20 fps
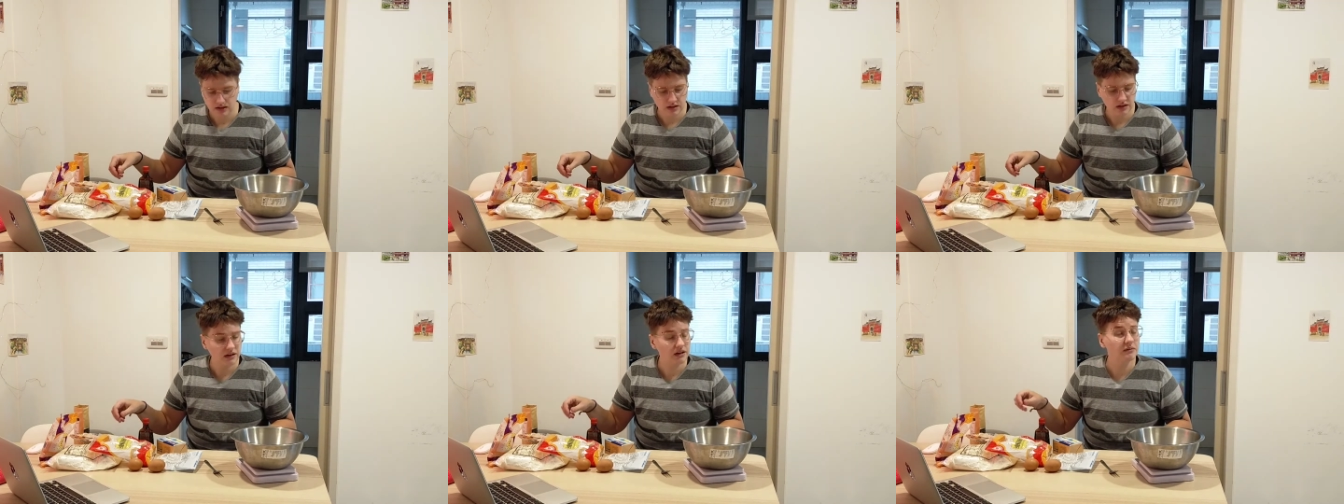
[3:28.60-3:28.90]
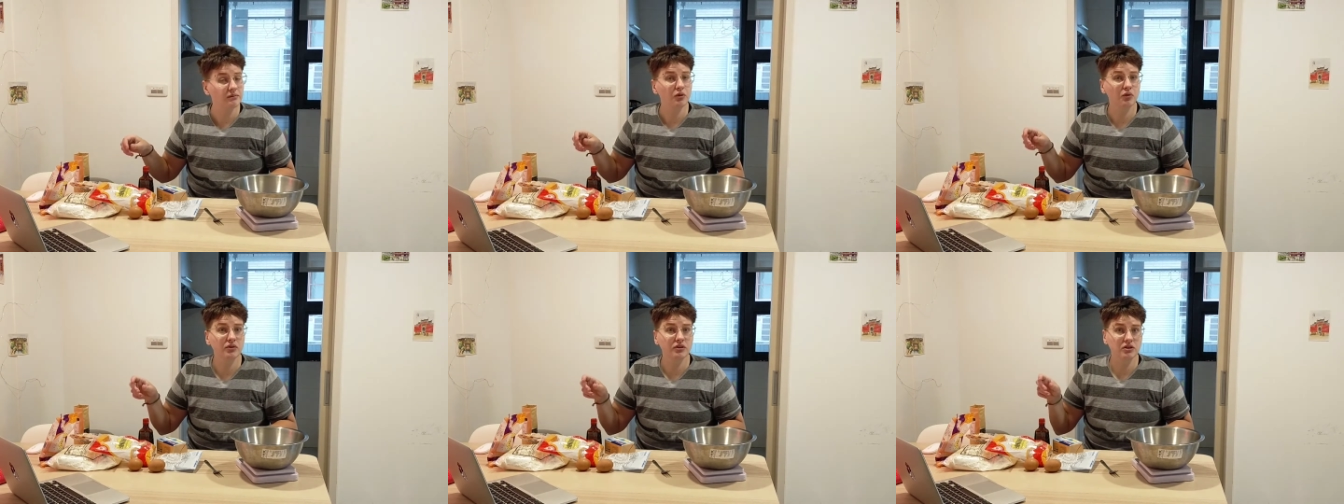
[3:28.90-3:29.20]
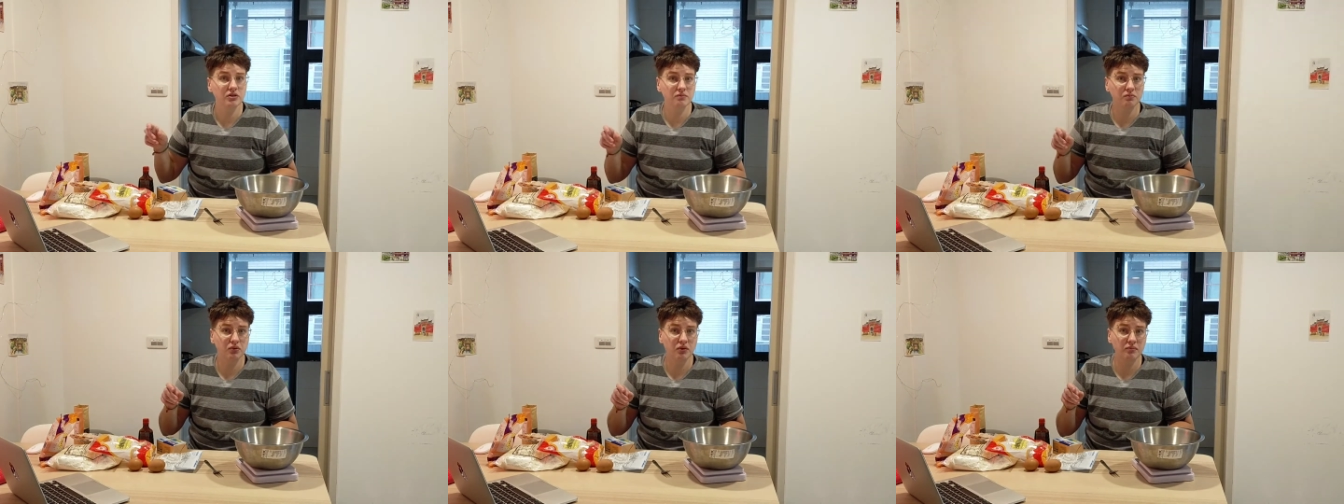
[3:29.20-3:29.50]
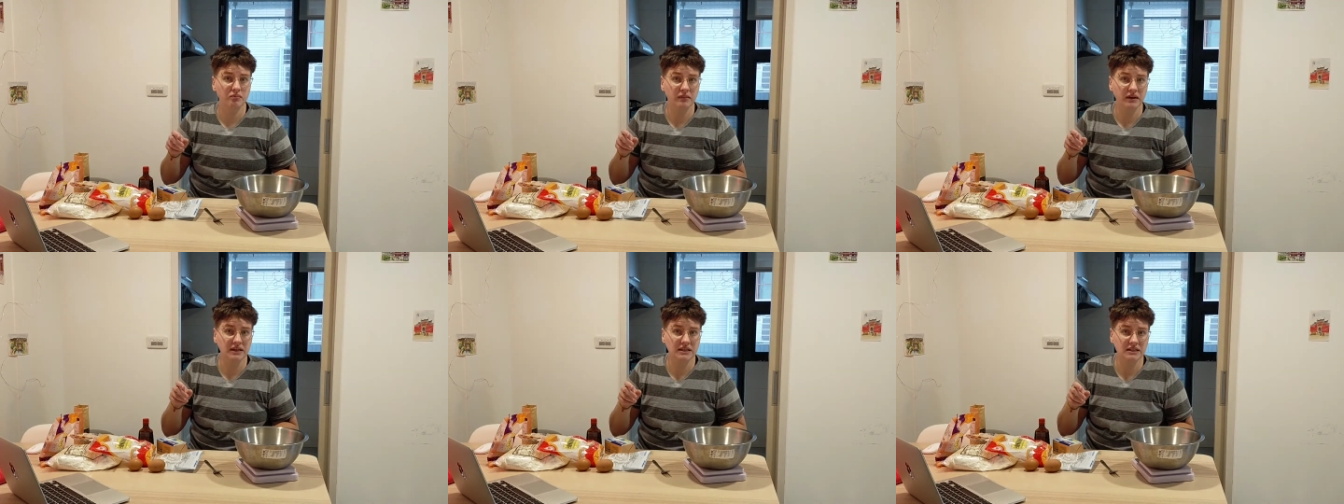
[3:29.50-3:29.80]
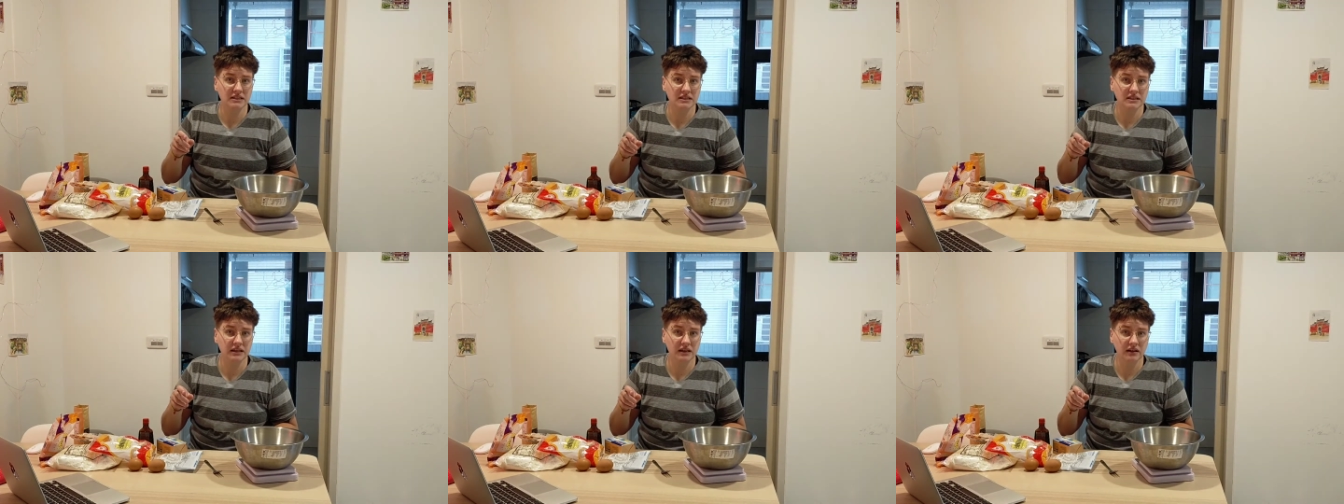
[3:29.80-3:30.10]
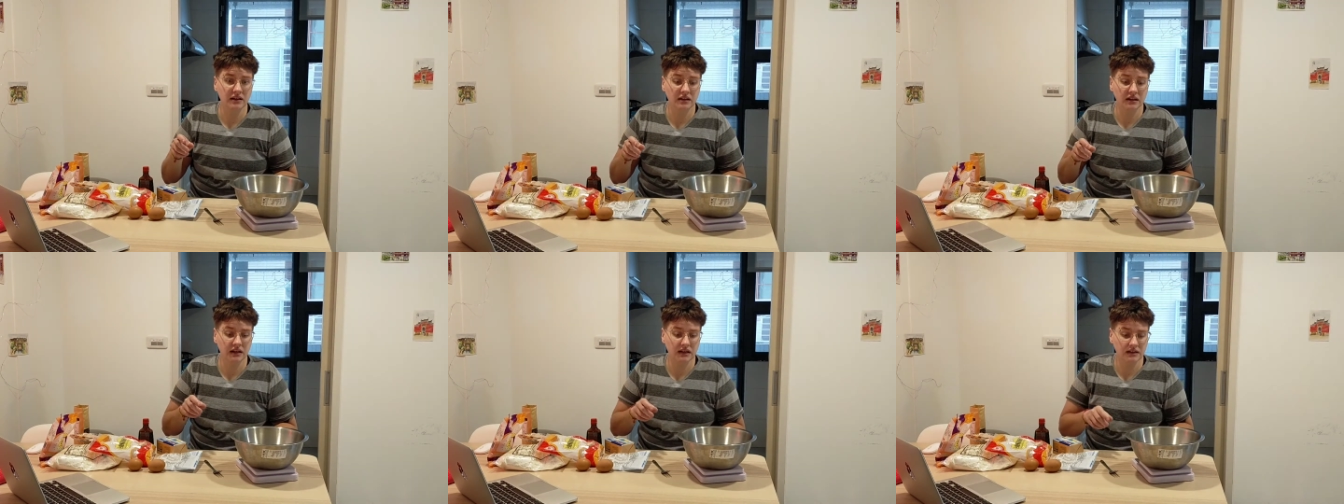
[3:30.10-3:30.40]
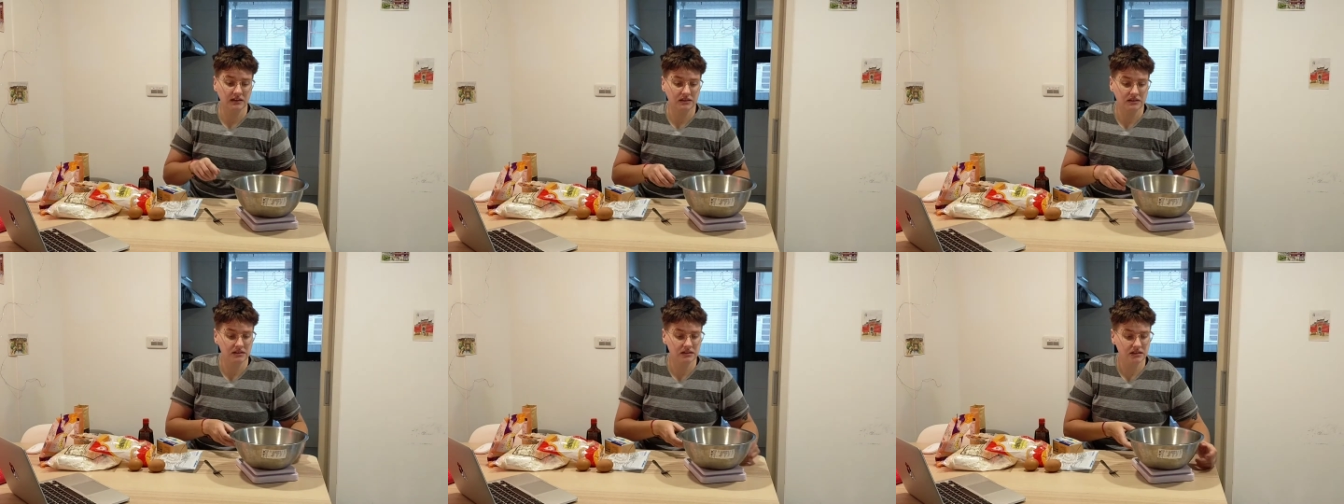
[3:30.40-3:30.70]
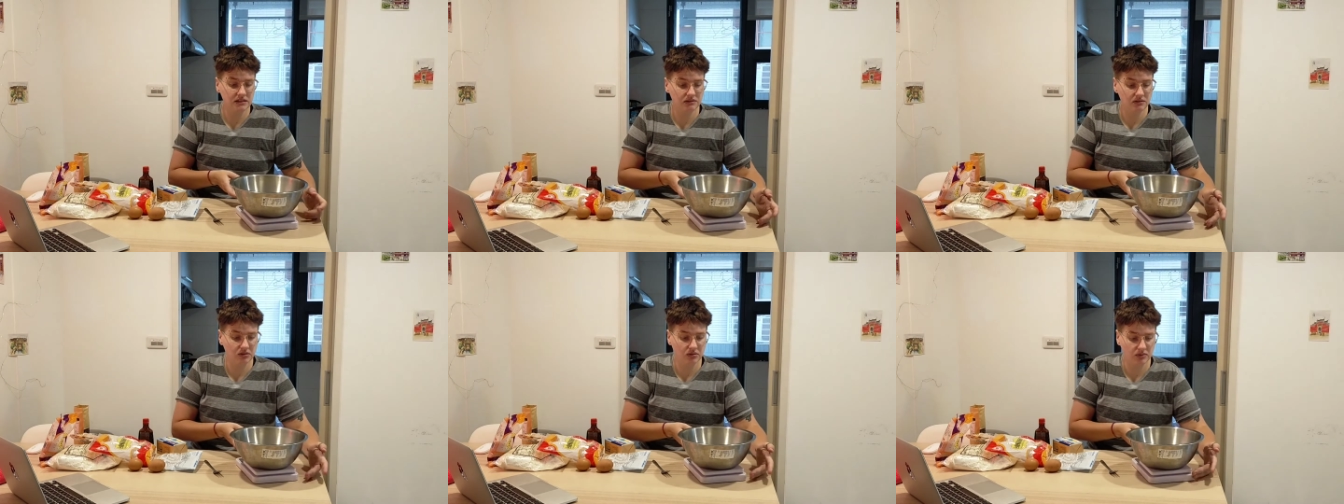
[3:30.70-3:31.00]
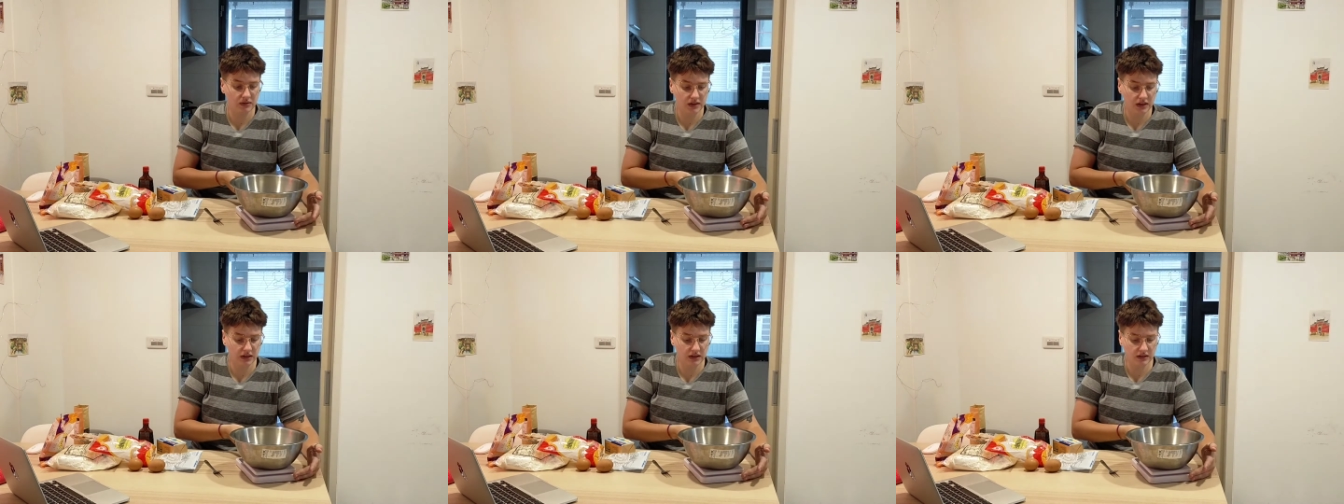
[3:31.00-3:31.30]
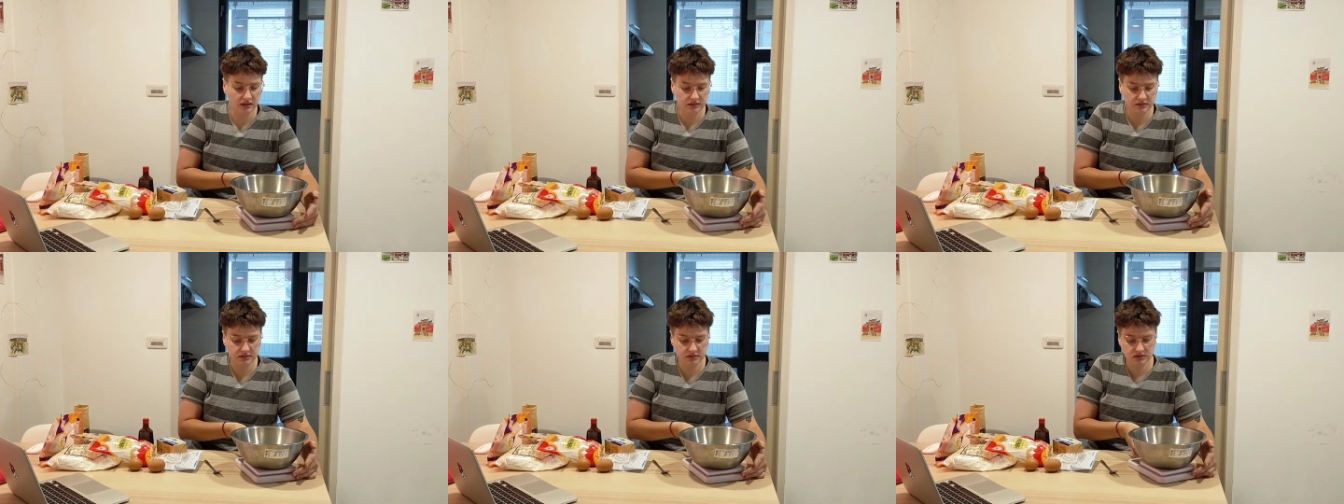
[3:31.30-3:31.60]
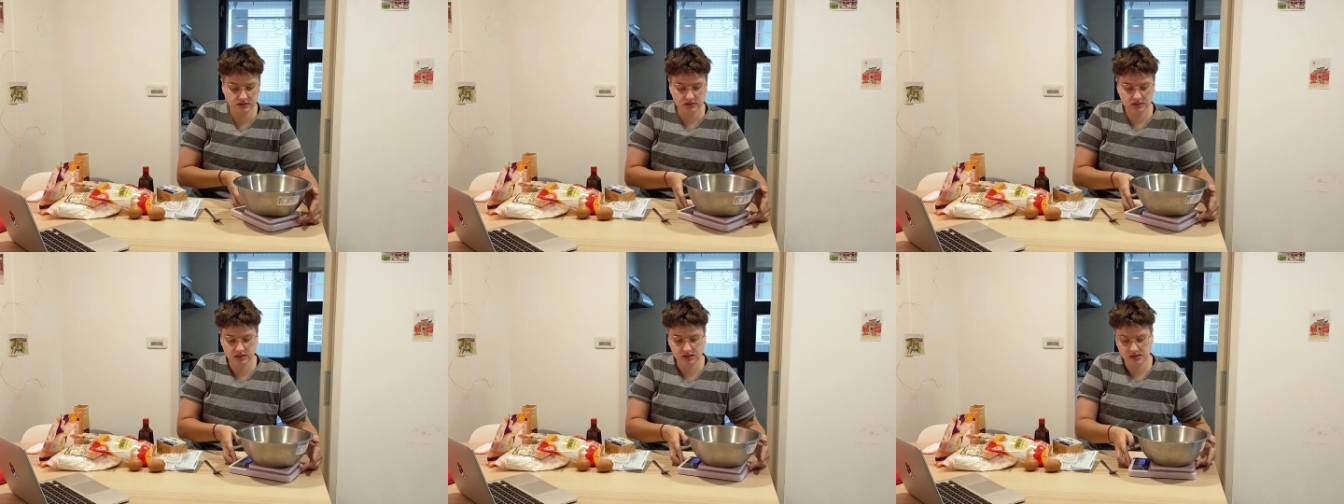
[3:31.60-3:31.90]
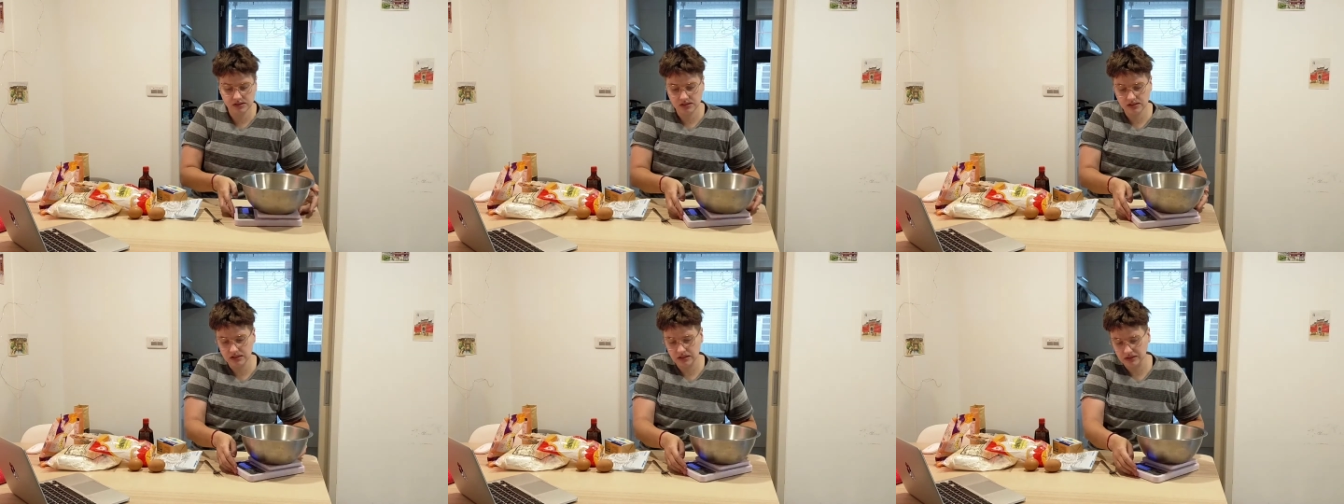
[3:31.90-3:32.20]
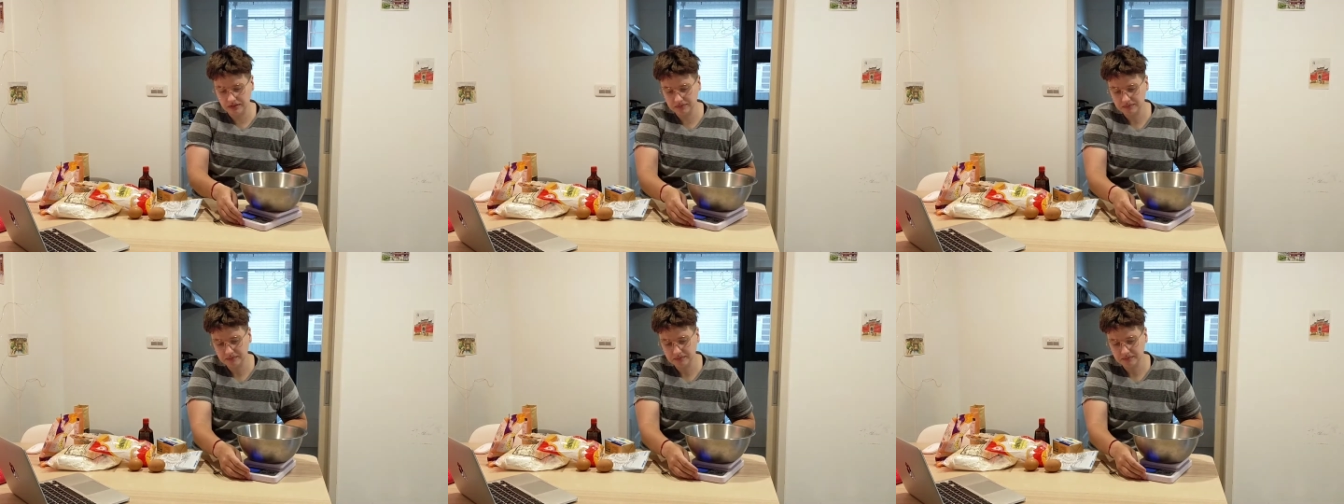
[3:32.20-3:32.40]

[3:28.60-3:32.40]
And I'm going to put my scale on 0 again. See?